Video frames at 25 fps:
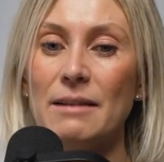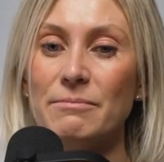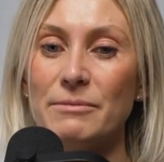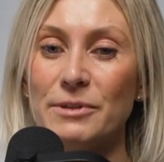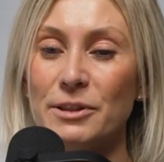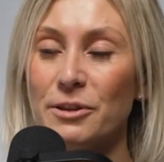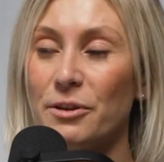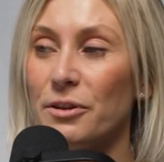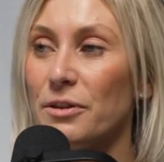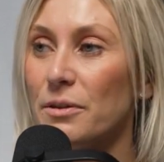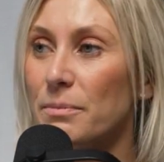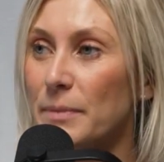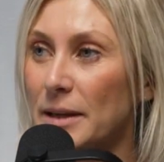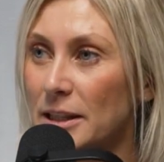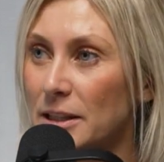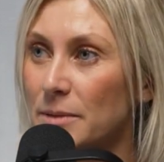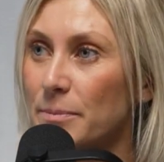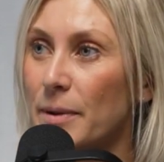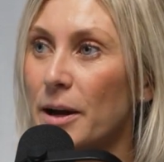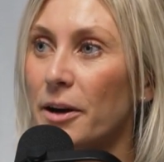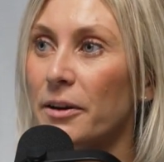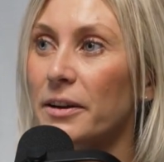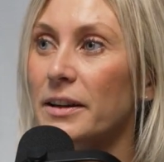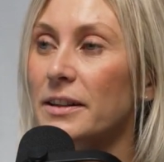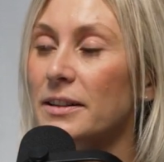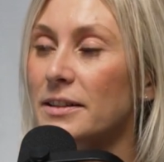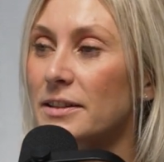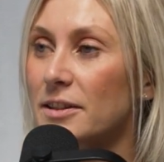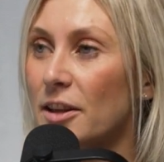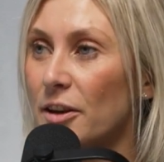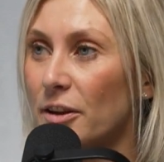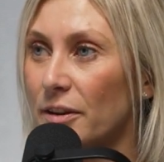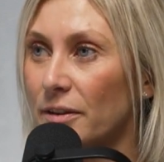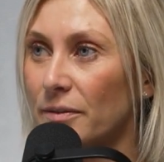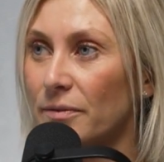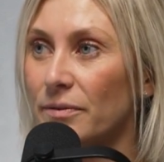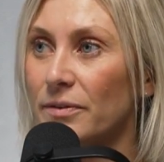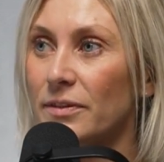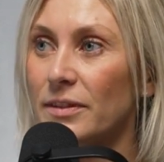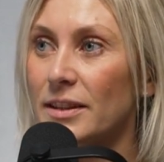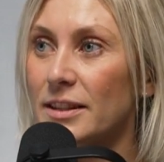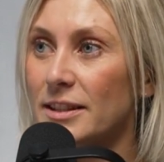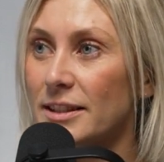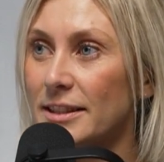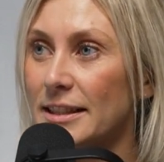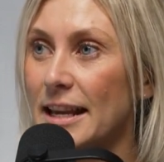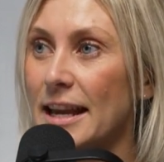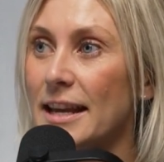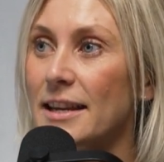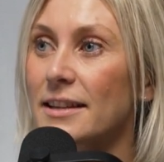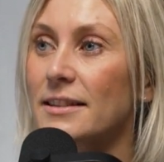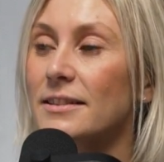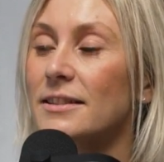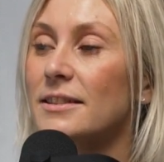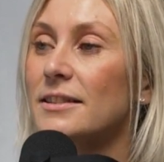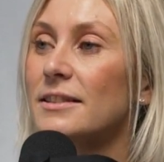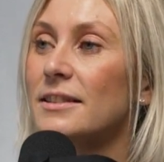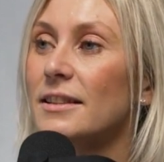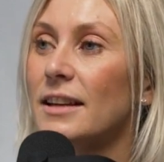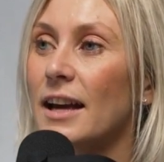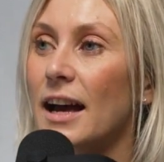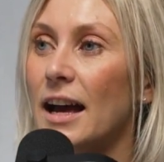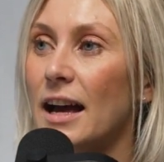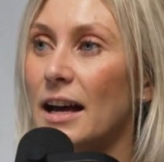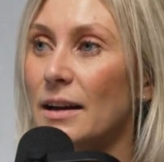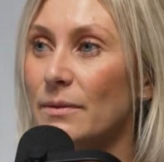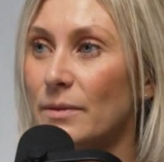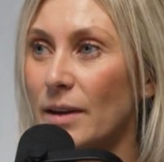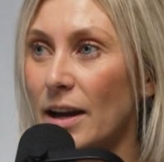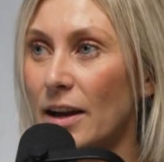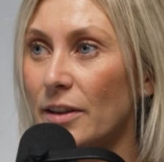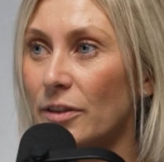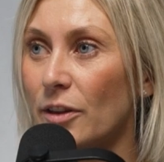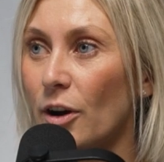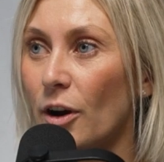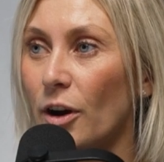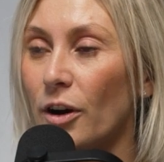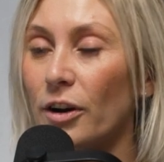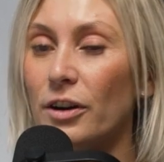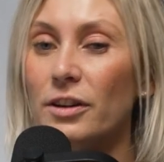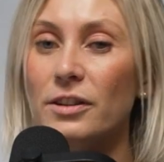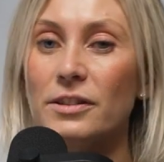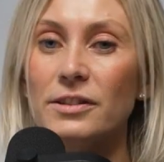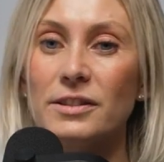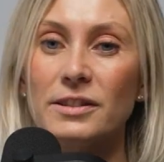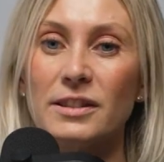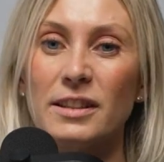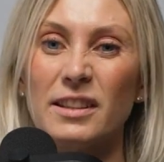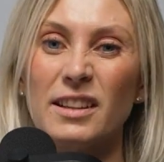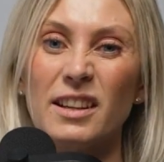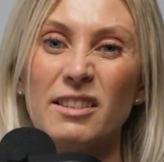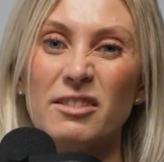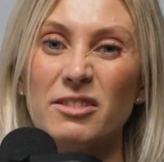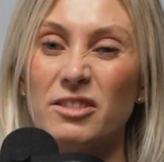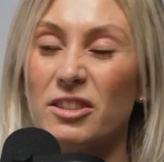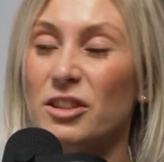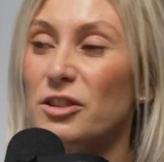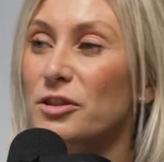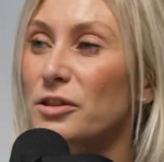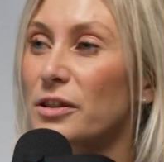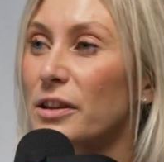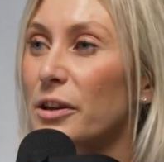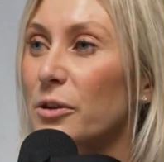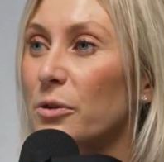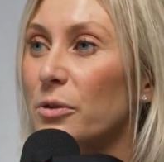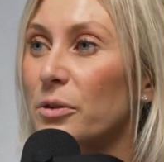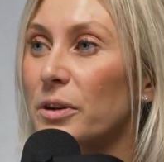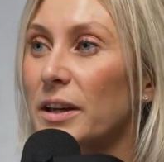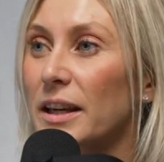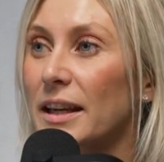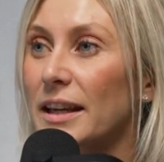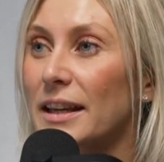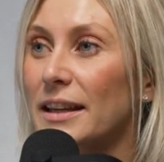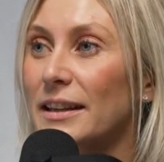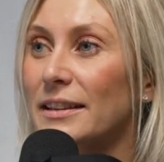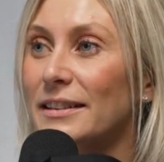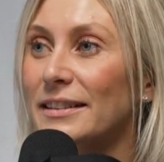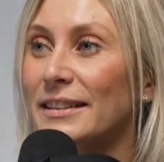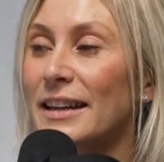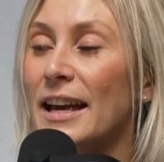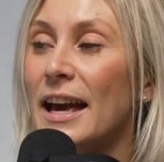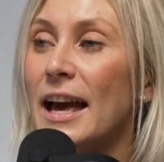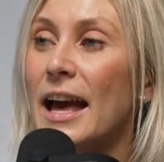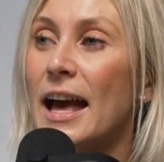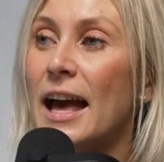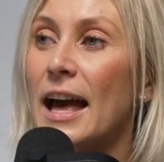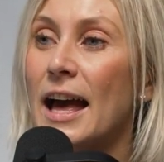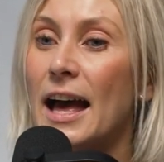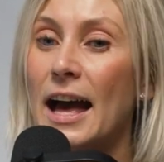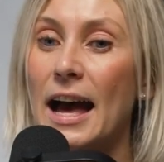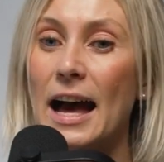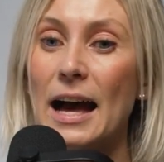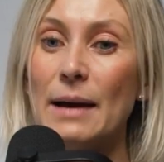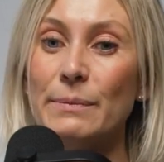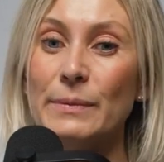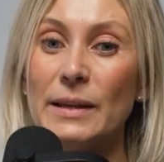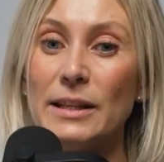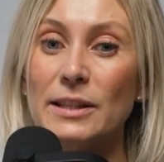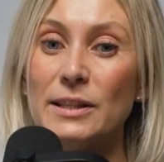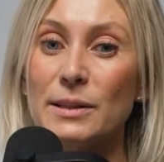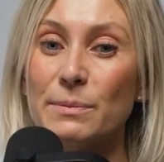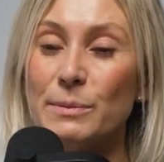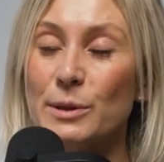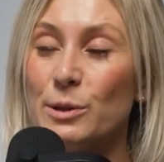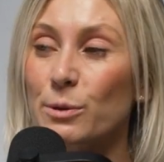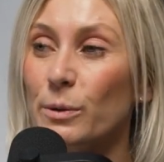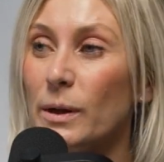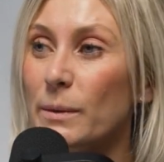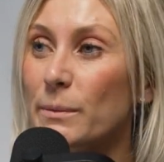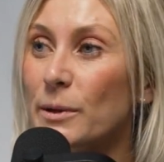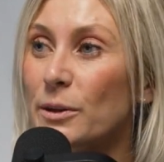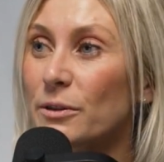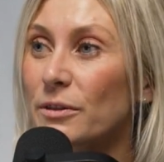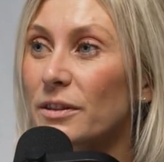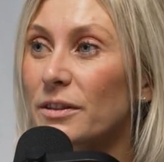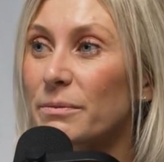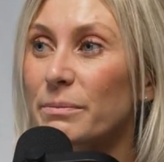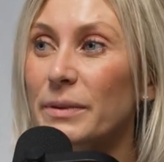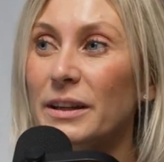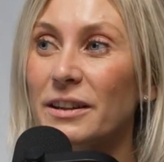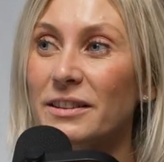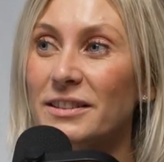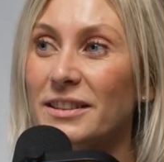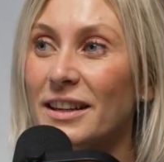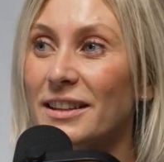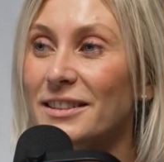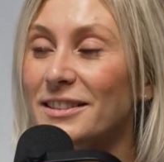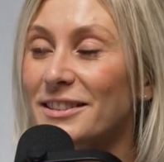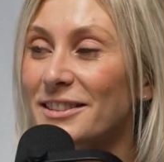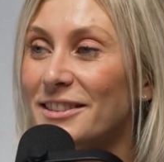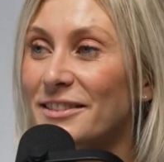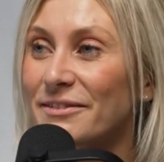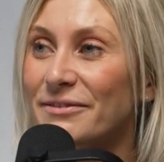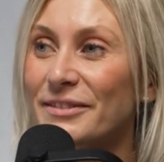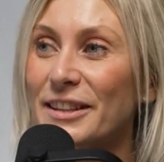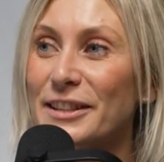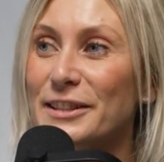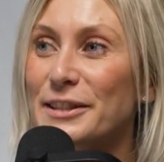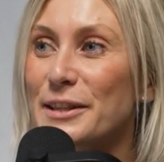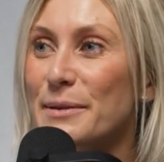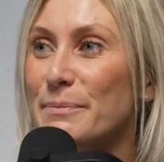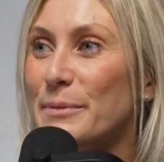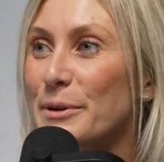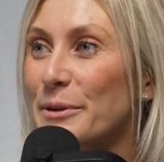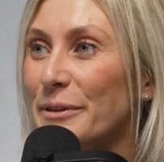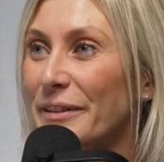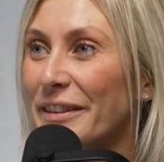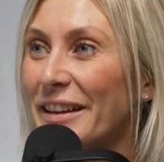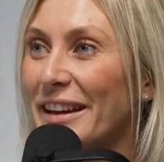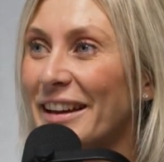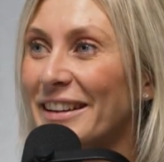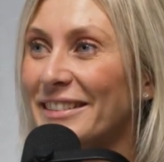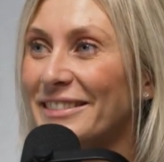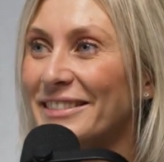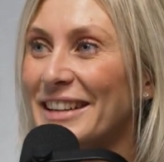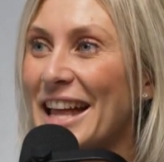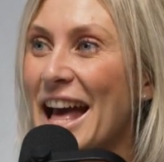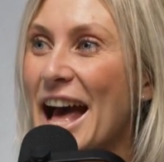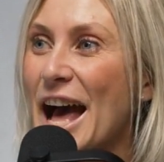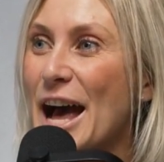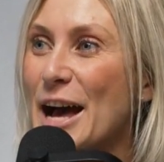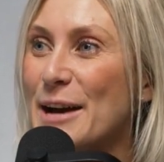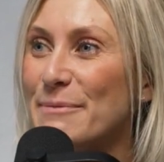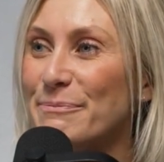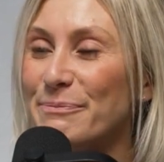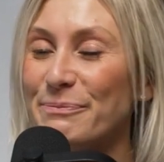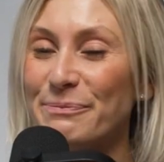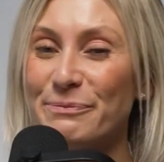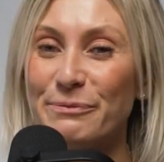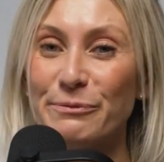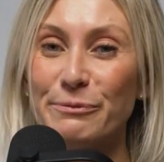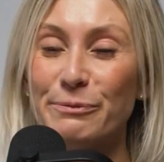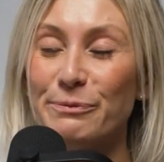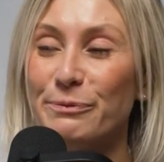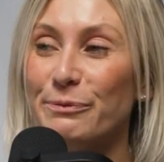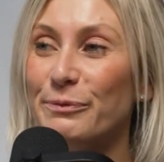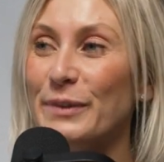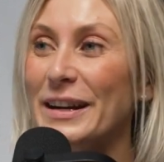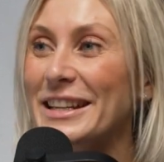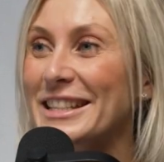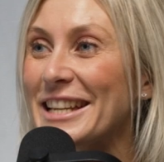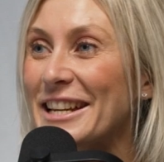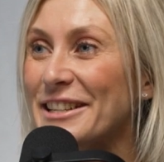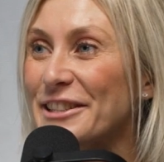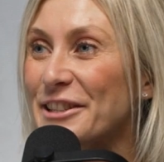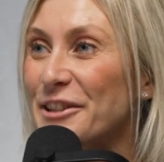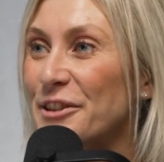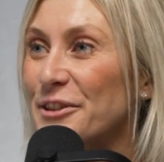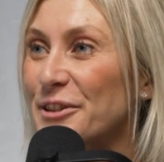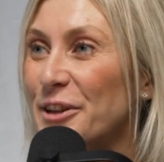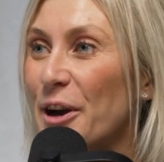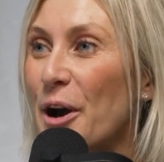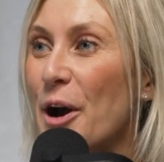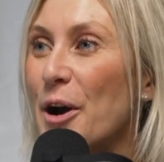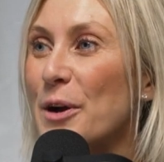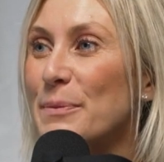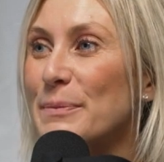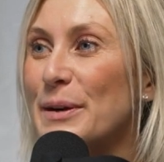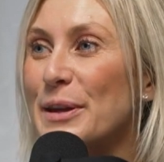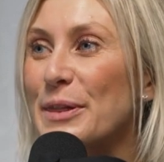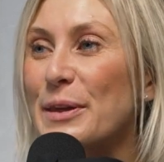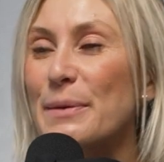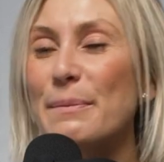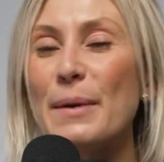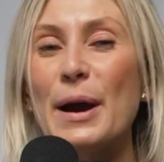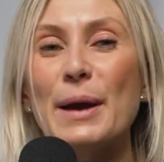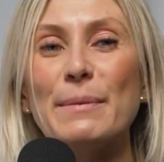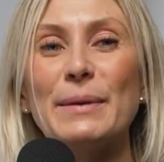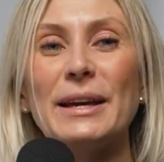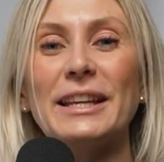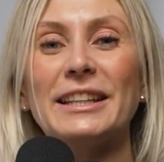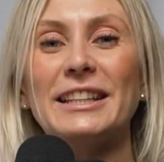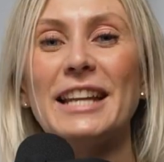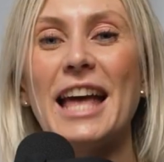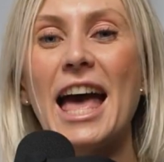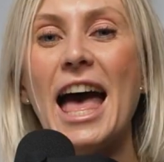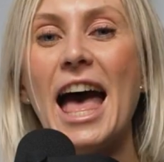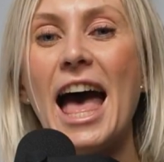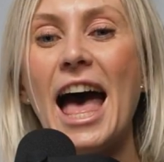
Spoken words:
So the mixed berries, the seeds and the oats, and I usually cook it in some soy milk because that's the milk that we tend to use at home at the moment.